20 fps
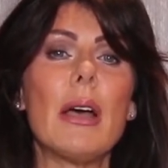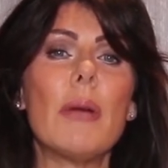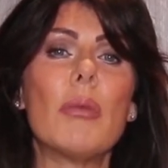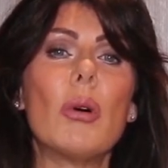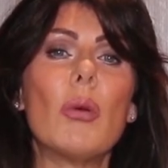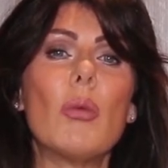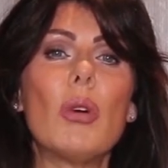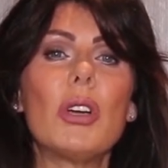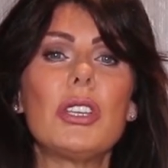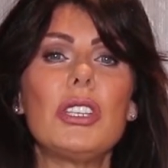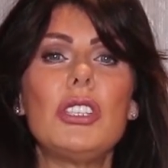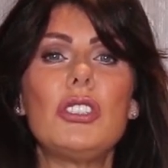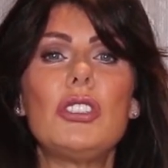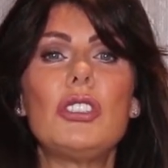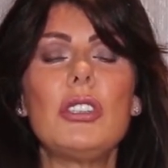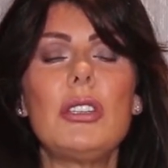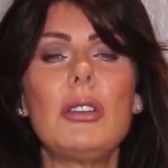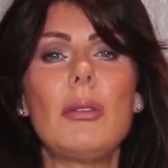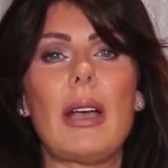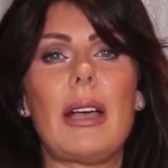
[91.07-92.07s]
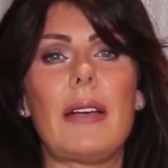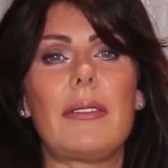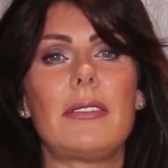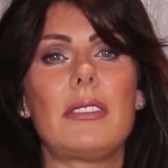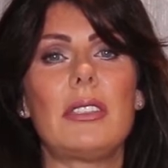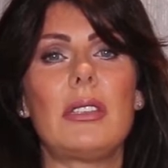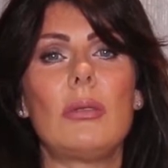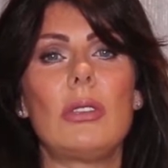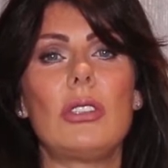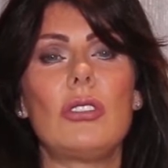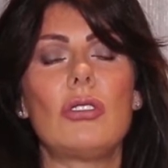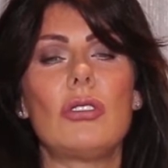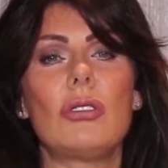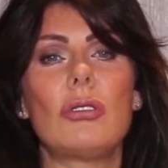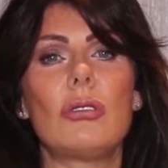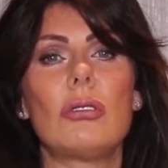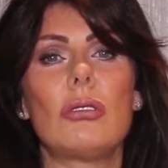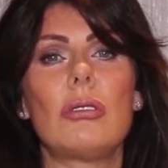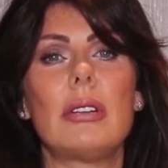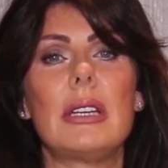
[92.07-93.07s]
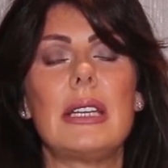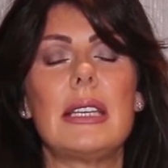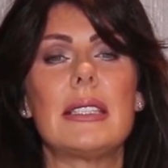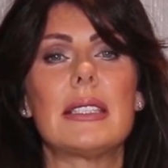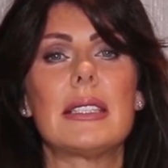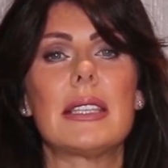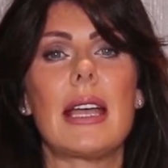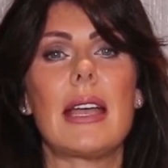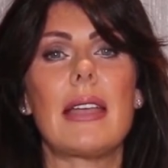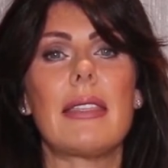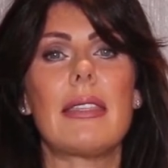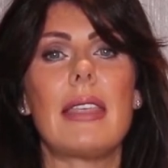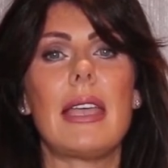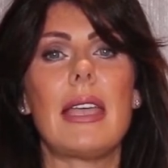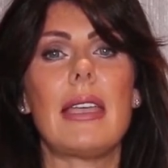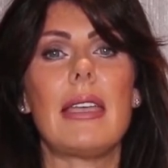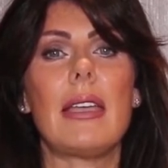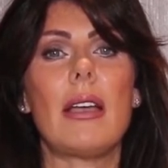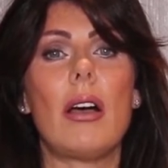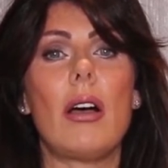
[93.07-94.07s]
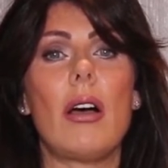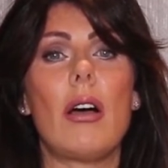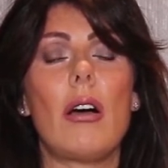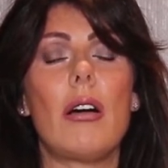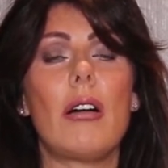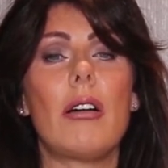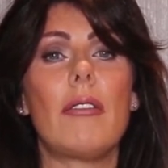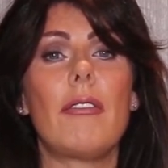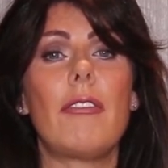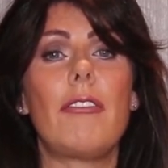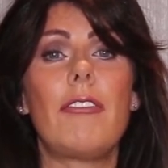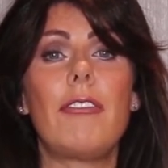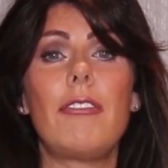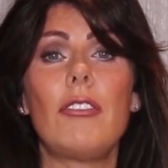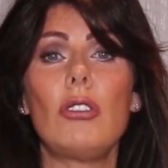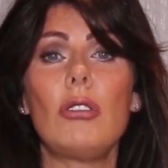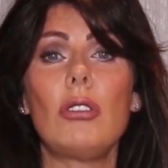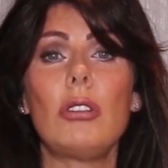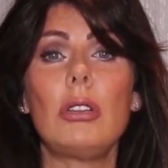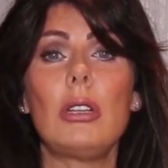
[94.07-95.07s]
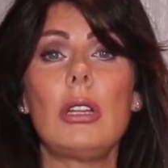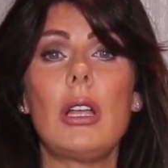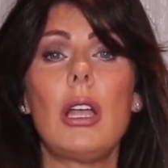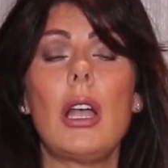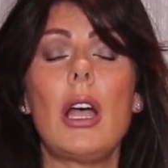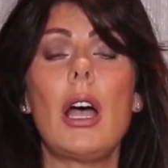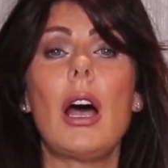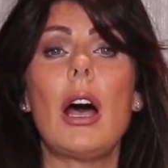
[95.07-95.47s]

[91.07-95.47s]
But what you do have to ensure is that they are full,